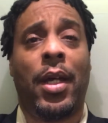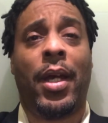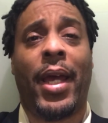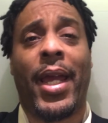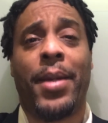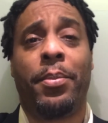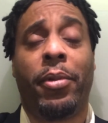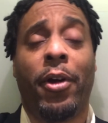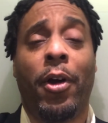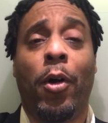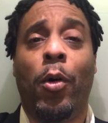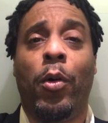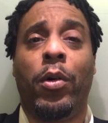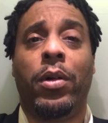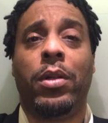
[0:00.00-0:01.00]
Hey,
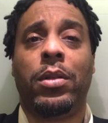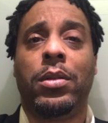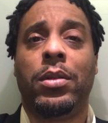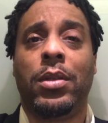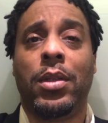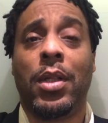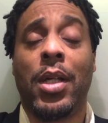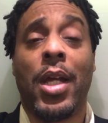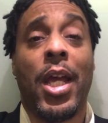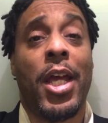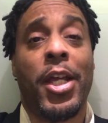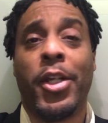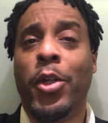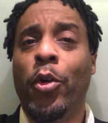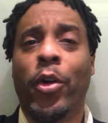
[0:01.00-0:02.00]
bro,
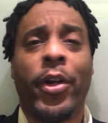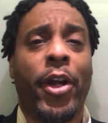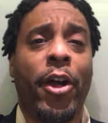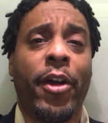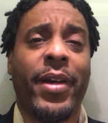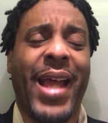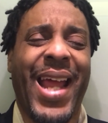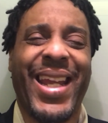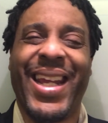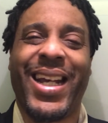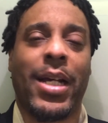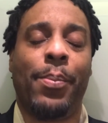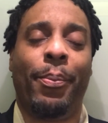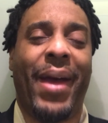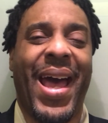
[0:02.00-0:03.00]
you and her not
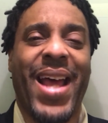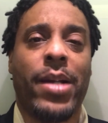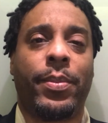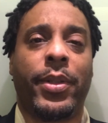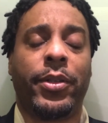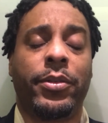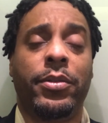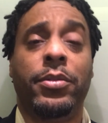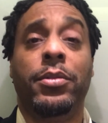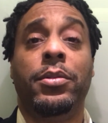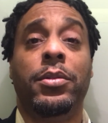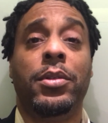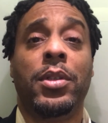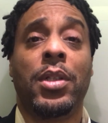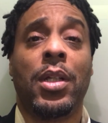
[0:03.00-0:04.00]
incompatible.
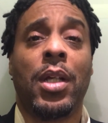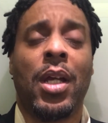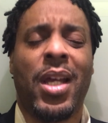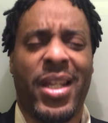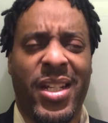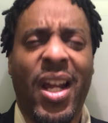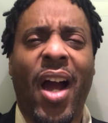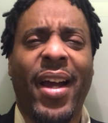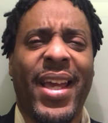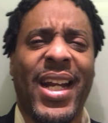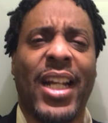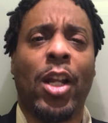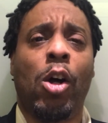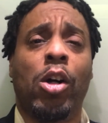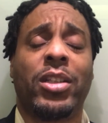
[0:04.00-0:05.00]
Y'all get
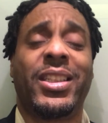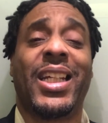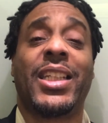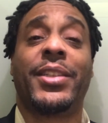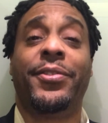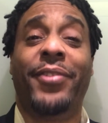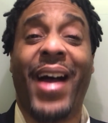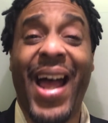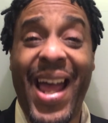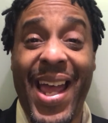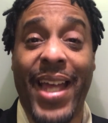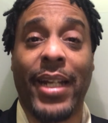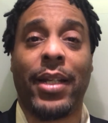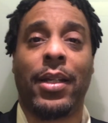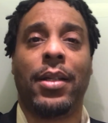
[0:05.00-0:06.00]
along just
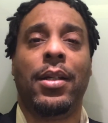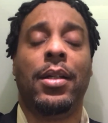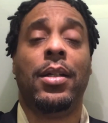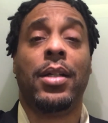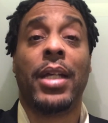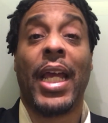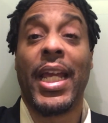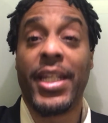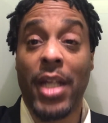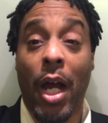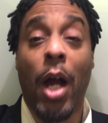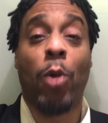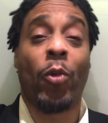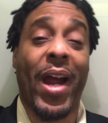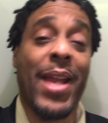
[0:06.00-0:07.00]
fine in
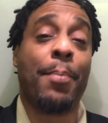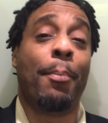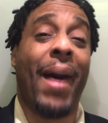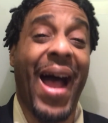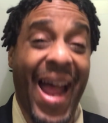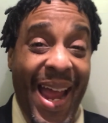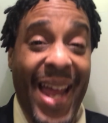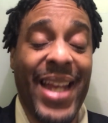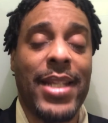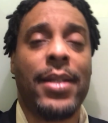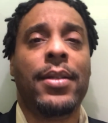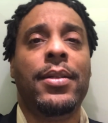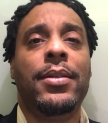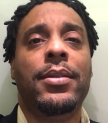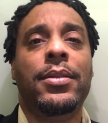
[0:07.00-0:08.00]
y'all right mind.
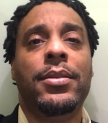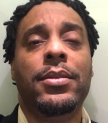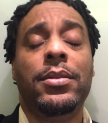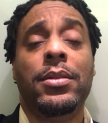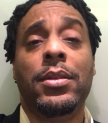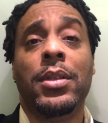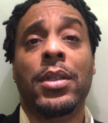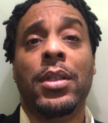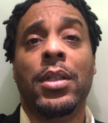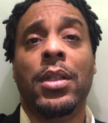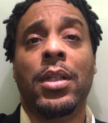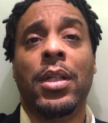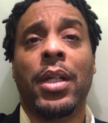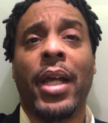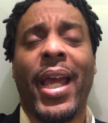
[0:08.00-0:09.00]

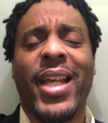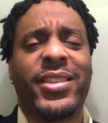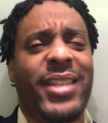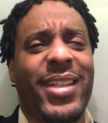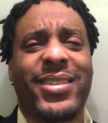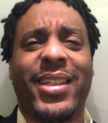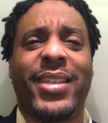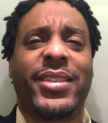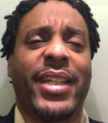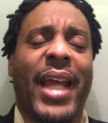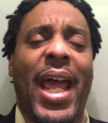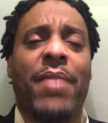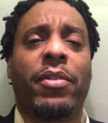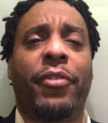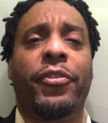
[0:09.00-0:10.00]
It's just that she
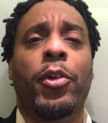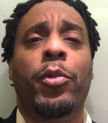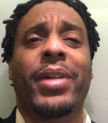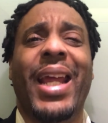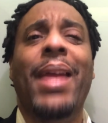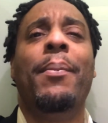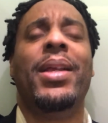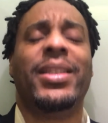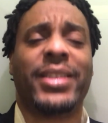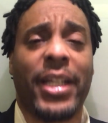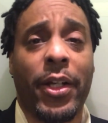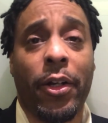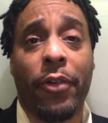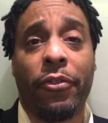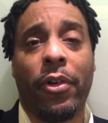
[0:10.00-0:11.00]
have a few demons in
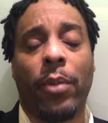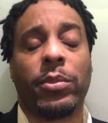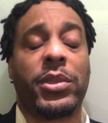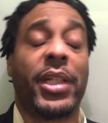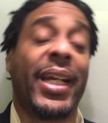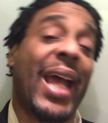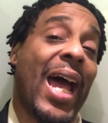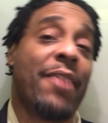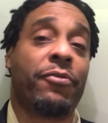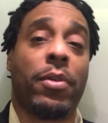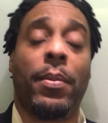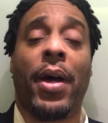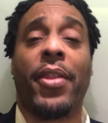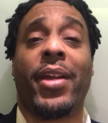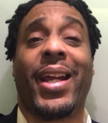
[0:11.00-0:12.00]
her from she got from
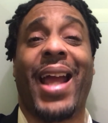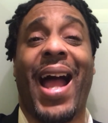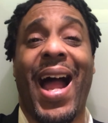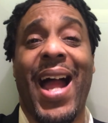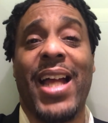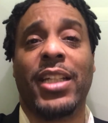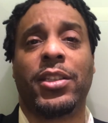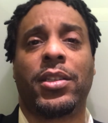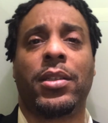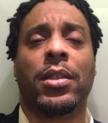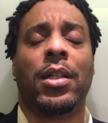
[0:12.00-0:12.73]
other guys